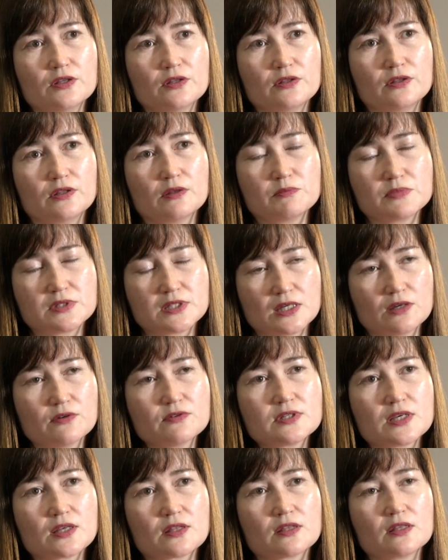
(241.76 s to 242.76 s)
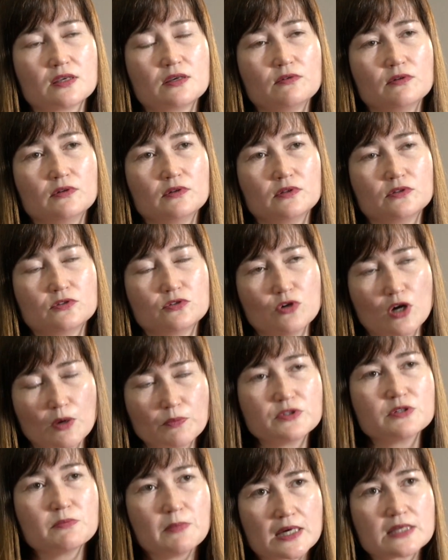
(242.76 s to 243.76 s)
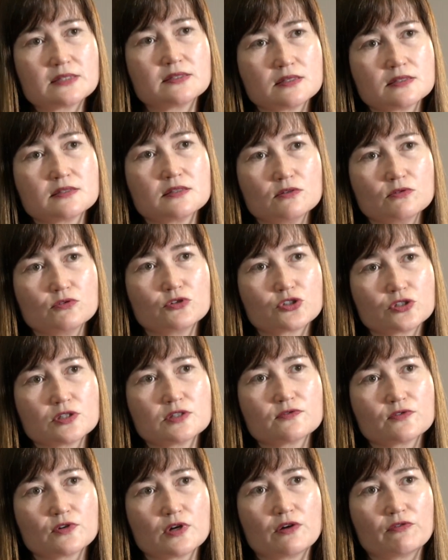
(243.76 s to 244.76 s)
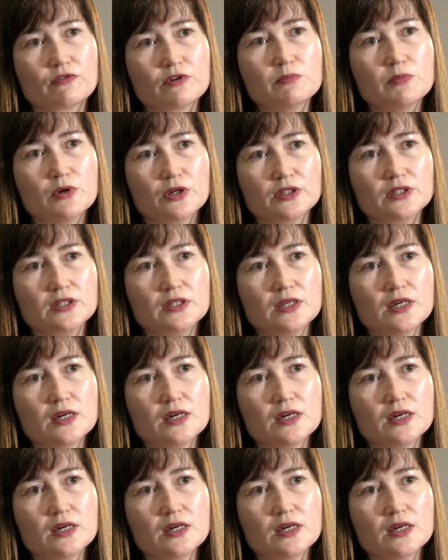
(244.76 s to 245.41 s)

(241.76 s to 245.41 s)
themselves, I think, to optimize the solutions for everybody.